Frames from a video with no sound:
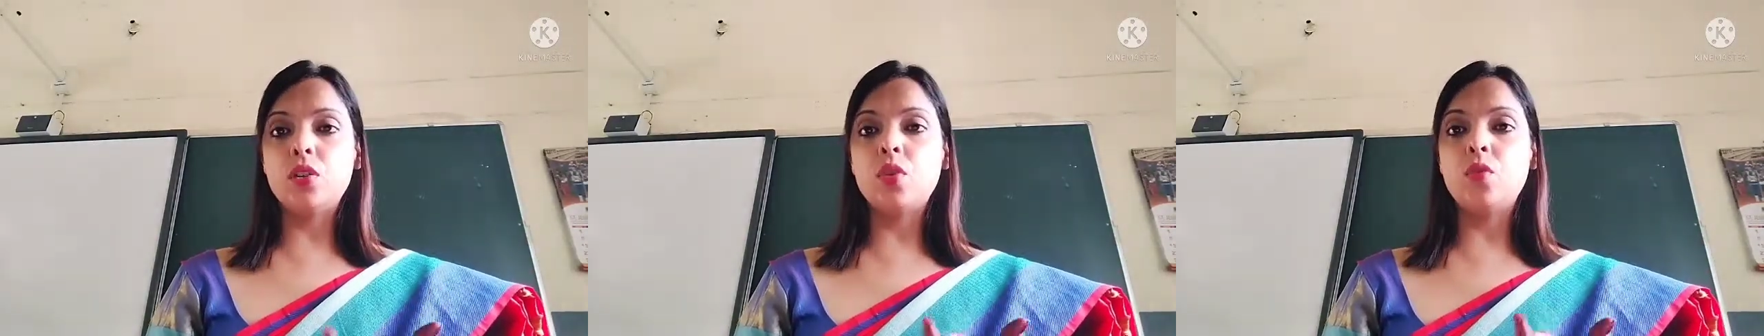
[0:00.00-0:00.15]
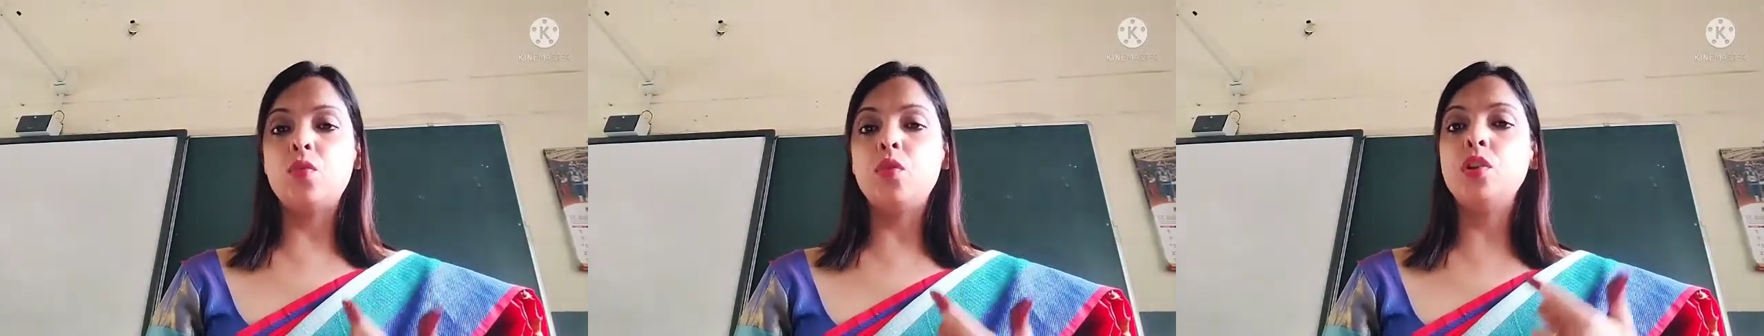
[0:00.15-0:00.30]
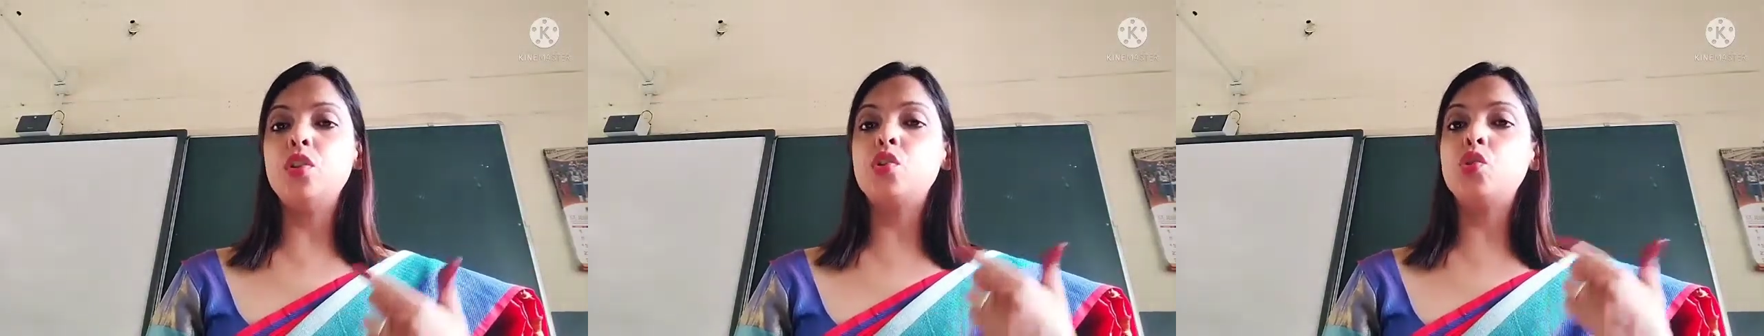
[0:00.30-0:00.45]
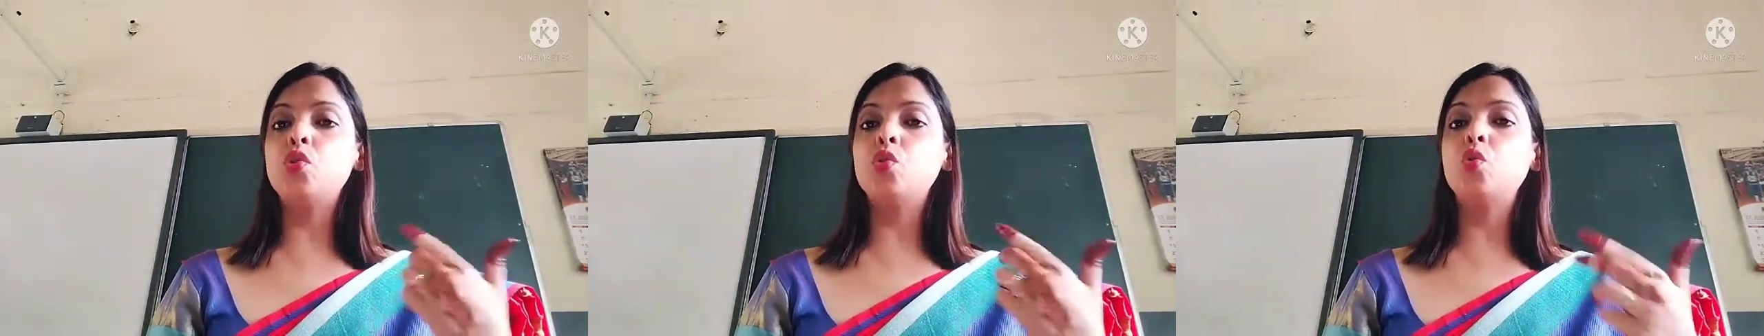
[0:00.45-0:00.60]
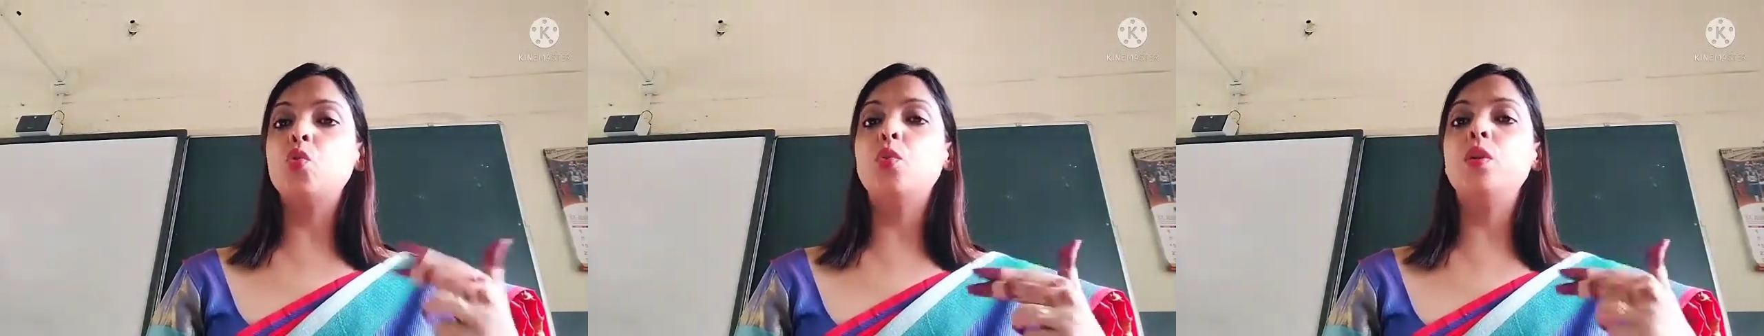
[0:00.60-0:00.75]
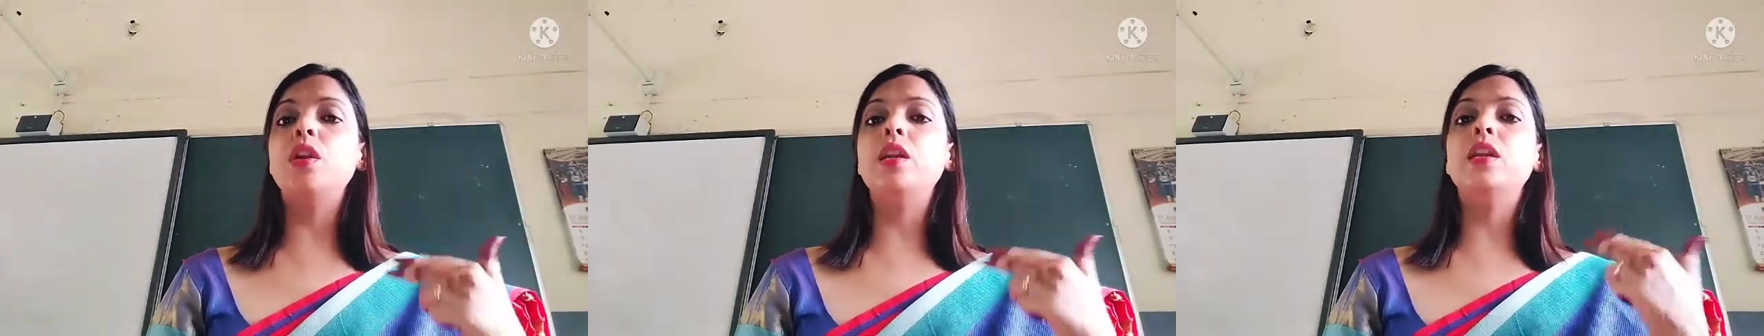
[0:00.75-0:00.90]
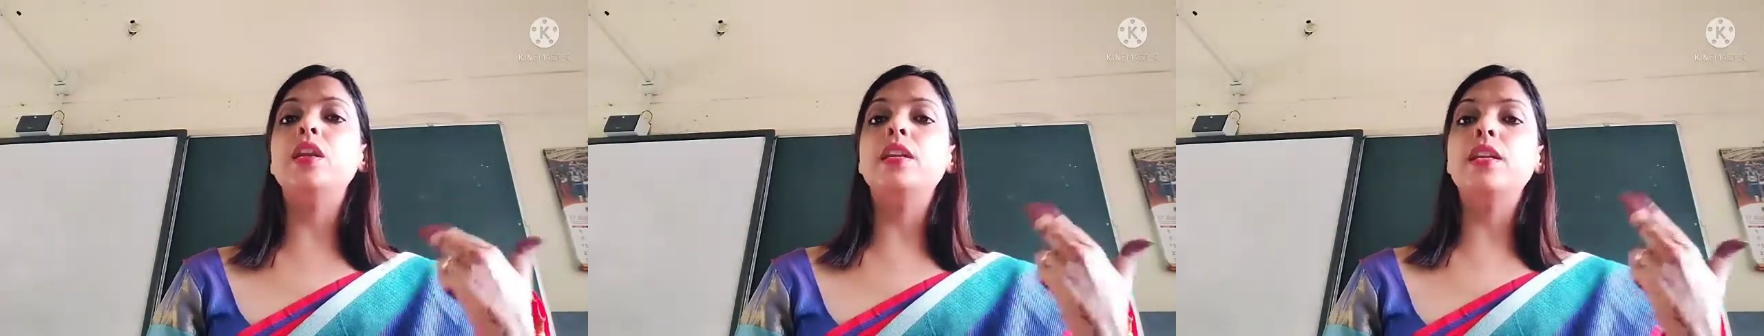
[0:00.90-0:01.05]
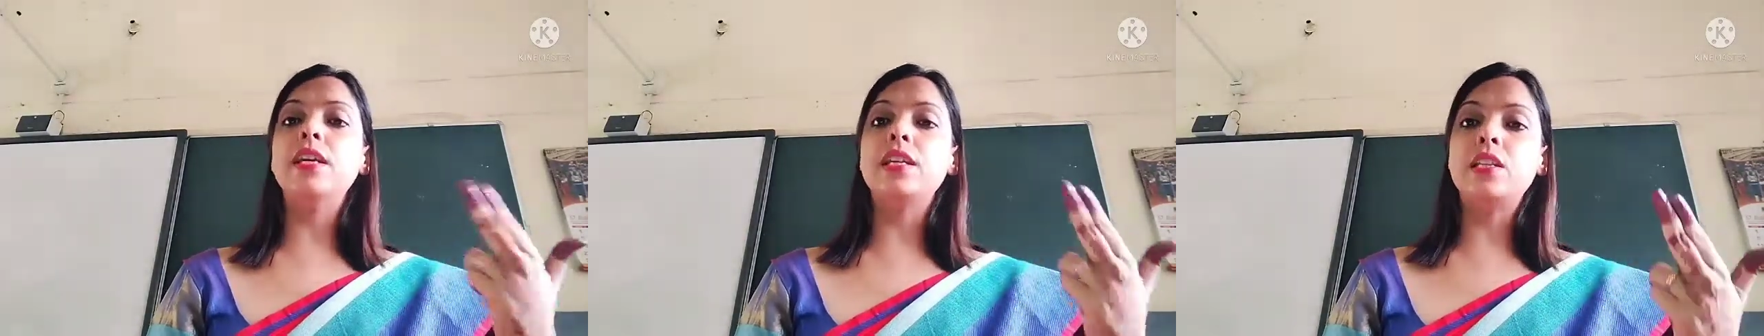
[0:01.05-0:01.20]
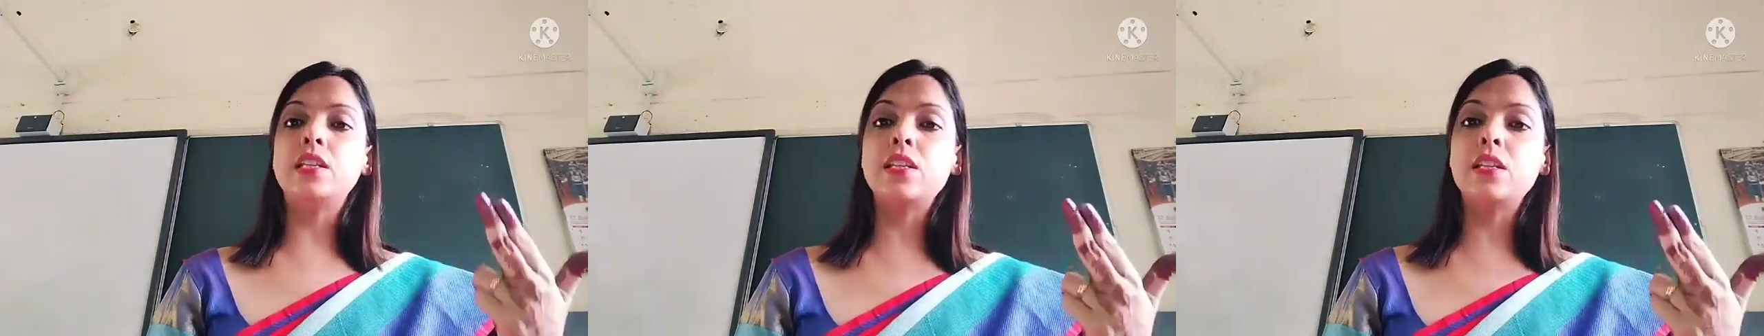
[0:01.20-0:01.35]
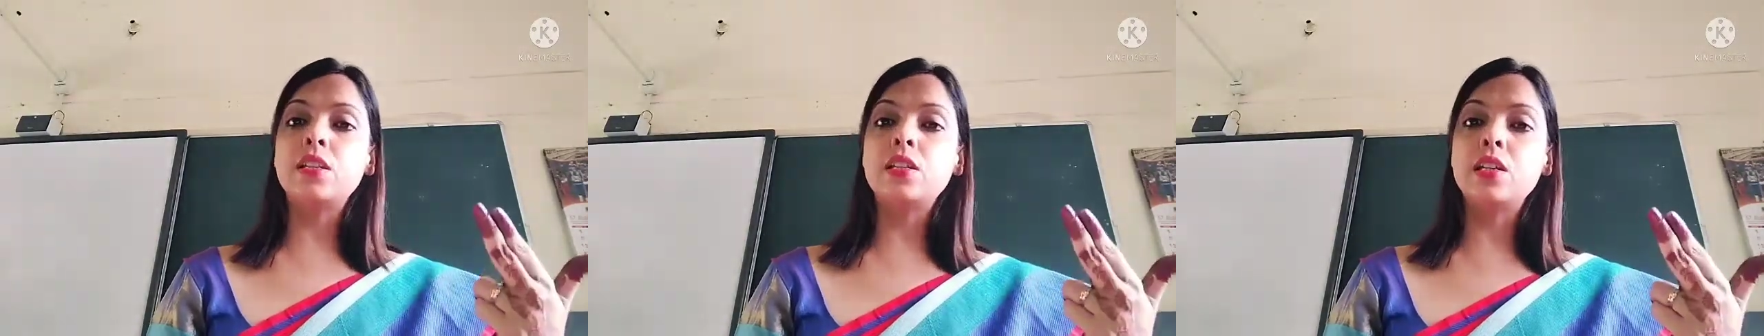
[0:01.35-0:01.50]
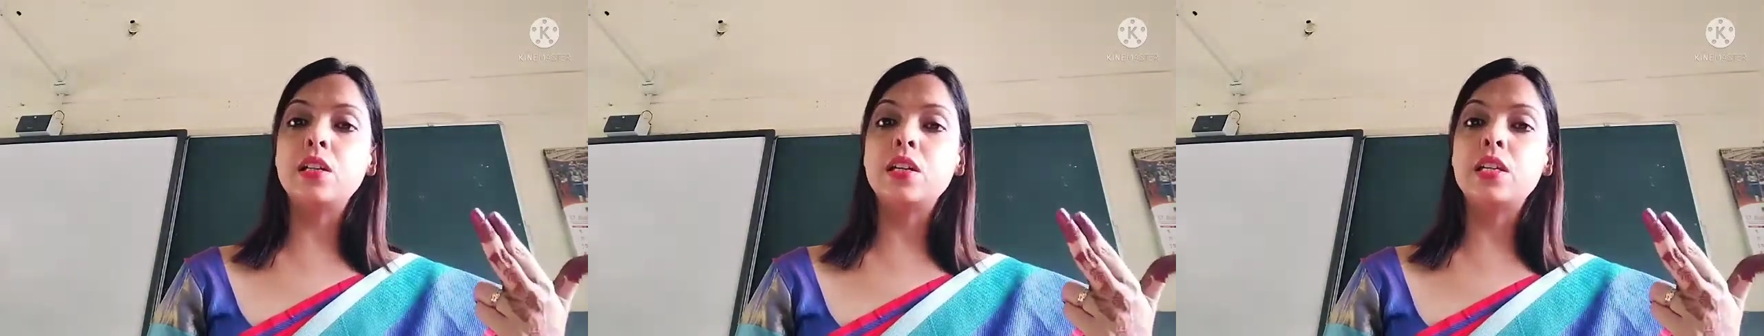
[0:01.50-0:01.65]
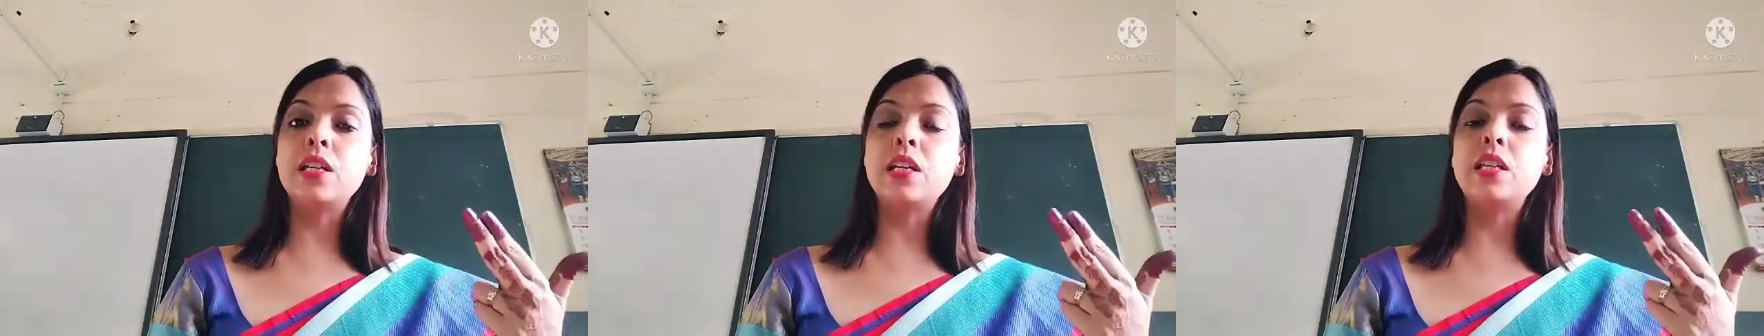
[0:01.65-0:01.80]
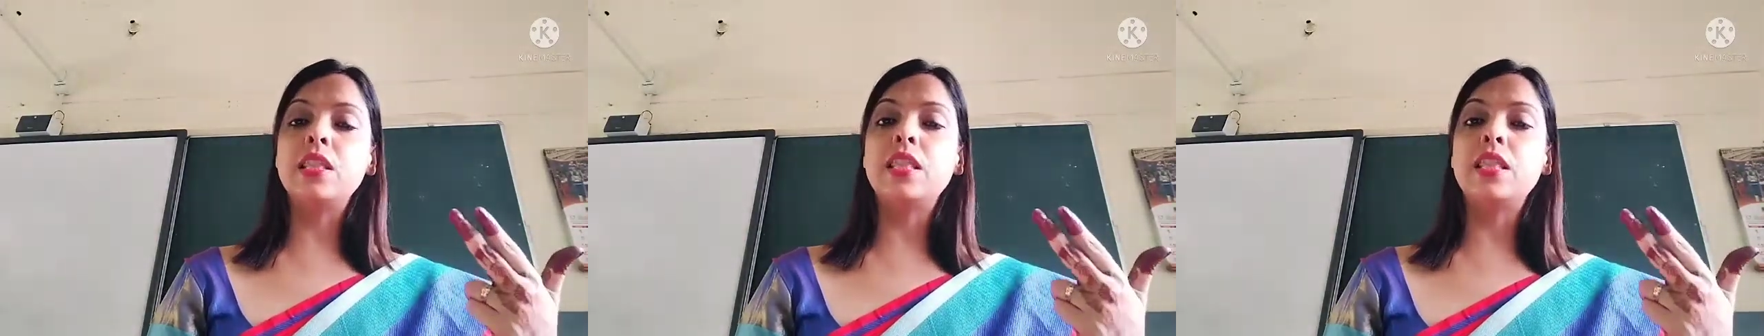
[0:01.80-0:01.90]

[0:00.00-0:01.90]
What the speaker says: which you will later study